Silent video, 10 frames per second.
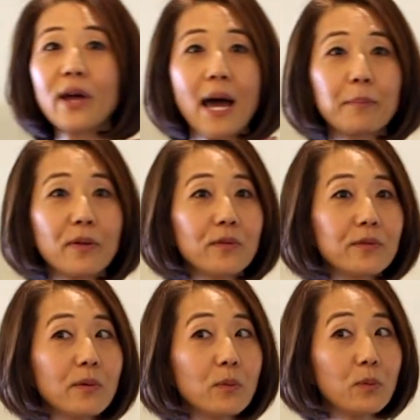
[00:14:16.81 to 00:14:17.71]

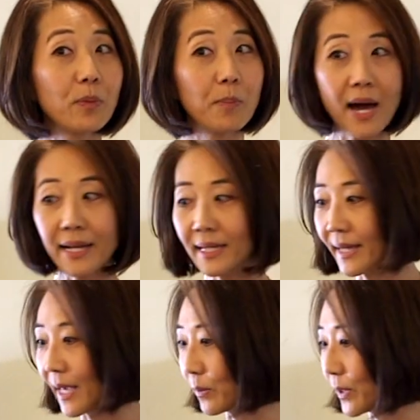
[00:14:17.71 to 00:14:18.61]
happens with body
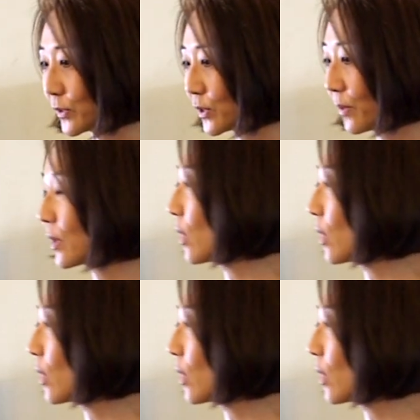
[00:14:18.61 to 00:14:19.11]
language. So there